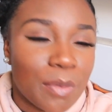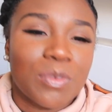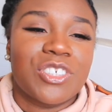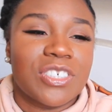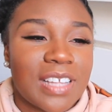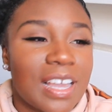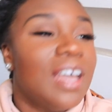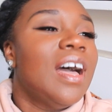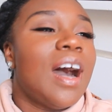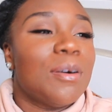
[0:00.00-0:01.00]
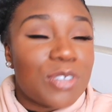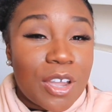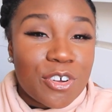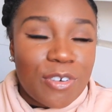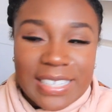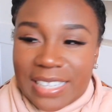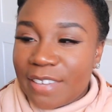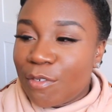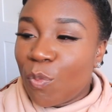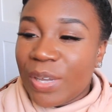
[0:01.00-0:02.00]
It was just like I was going crazy.
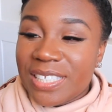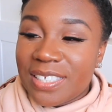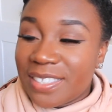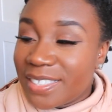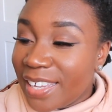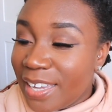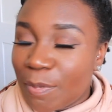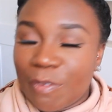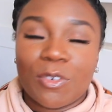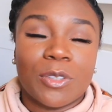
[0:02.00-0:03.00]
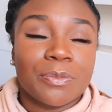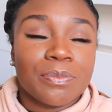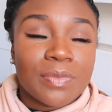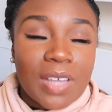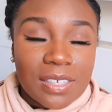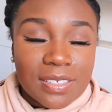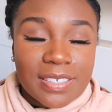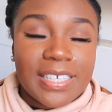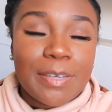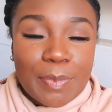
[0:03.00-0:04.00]
I even went to sleep. I thought I'll
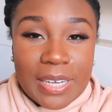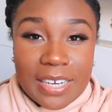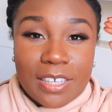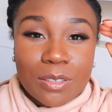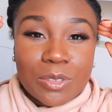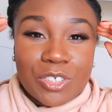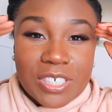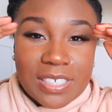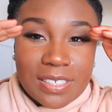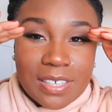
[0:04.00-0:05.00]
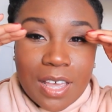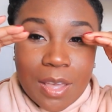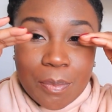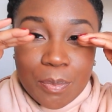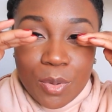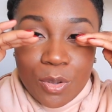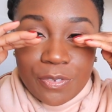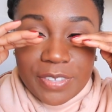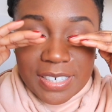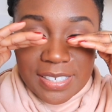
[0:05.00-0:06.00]
sleep and then it'll just
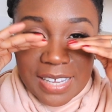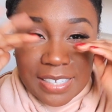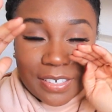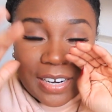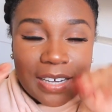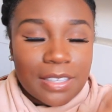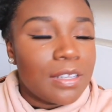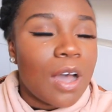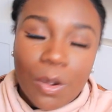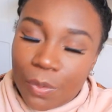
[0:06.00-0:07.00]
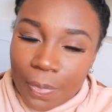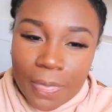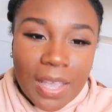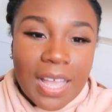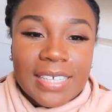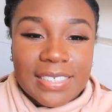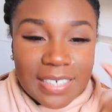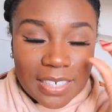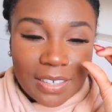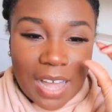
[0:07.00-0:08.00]
move to the center. And
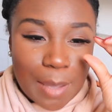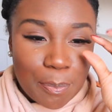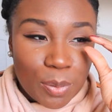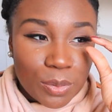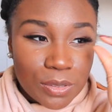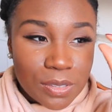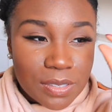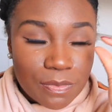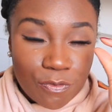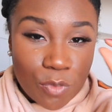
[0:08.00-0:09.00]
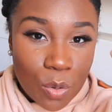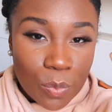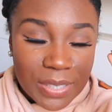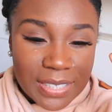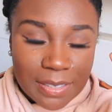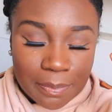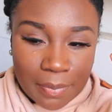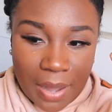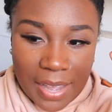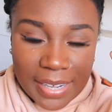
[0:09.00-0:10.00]
until I pulled forward
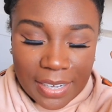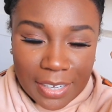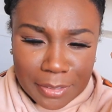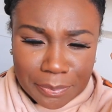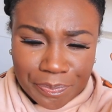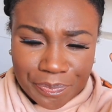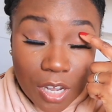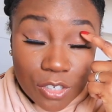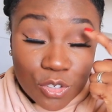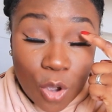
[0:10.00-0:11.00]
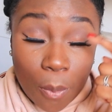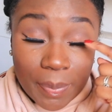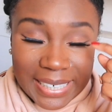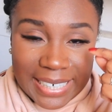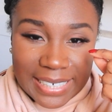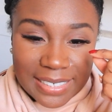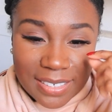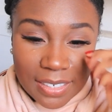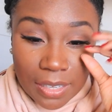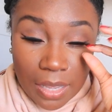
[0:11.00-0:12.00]
my top
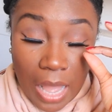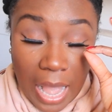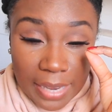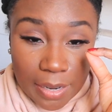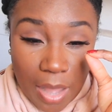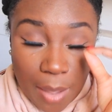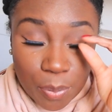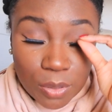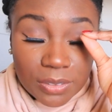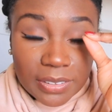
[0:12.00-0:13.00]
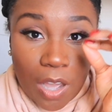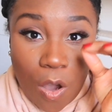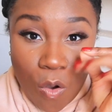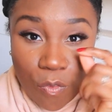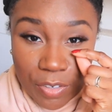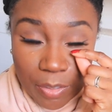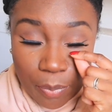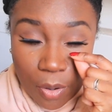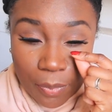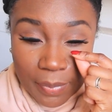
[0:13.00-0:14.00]
lid, and then I pulled it over the
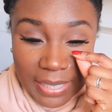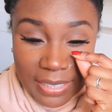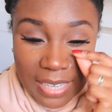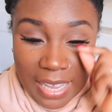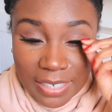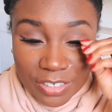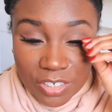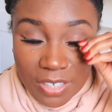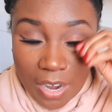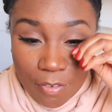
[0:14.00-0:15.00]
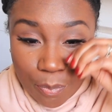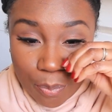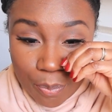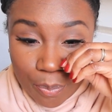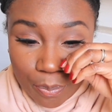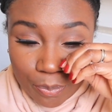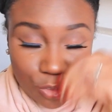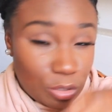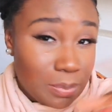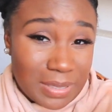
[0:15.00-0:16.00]
bottom lid, and it just kind of
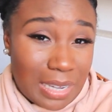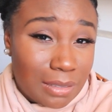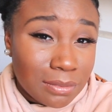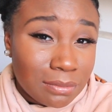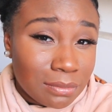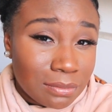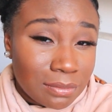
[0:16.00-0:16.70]
dropped out.